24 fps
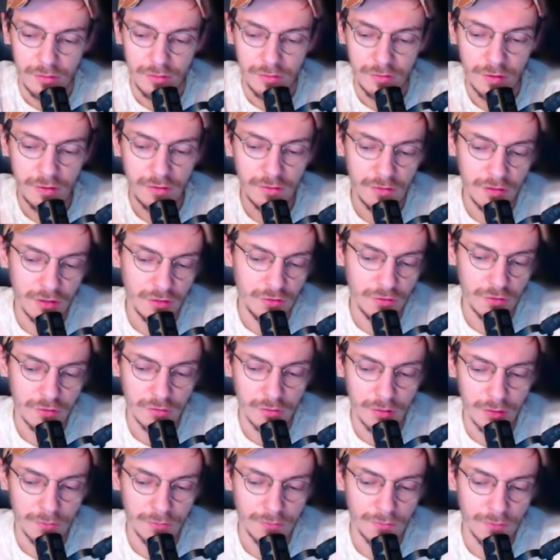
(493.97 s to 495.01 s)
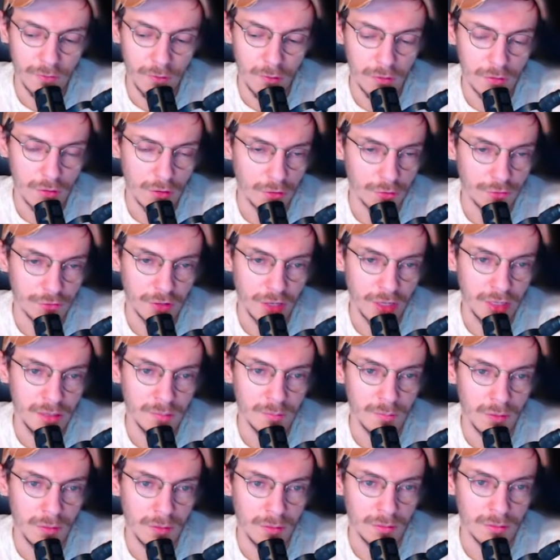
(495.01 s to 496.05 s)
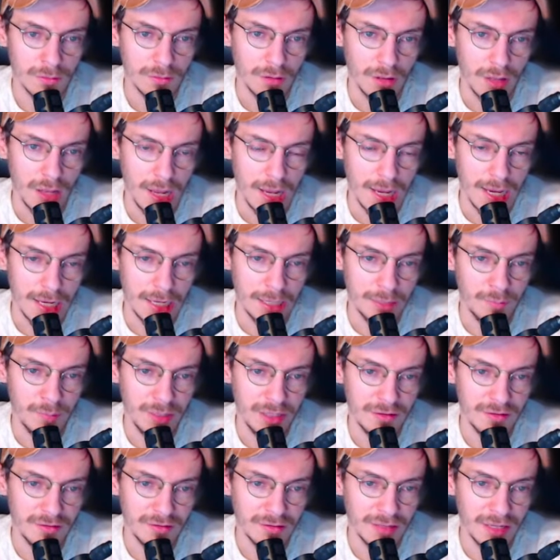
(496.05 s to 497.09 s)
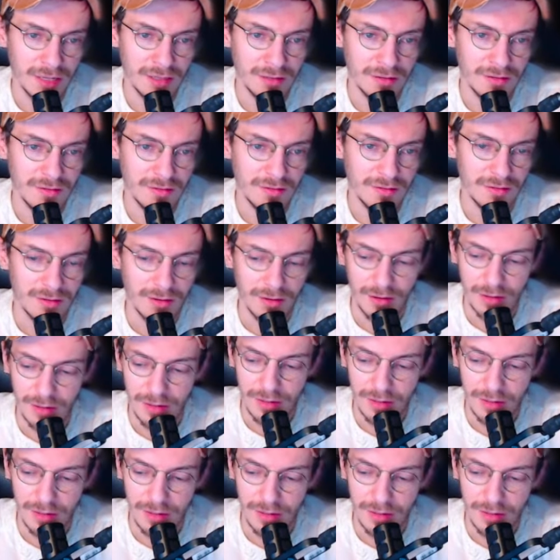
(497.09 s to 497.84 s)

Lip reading: since Lich is not a 4 cost anymore, it means that it's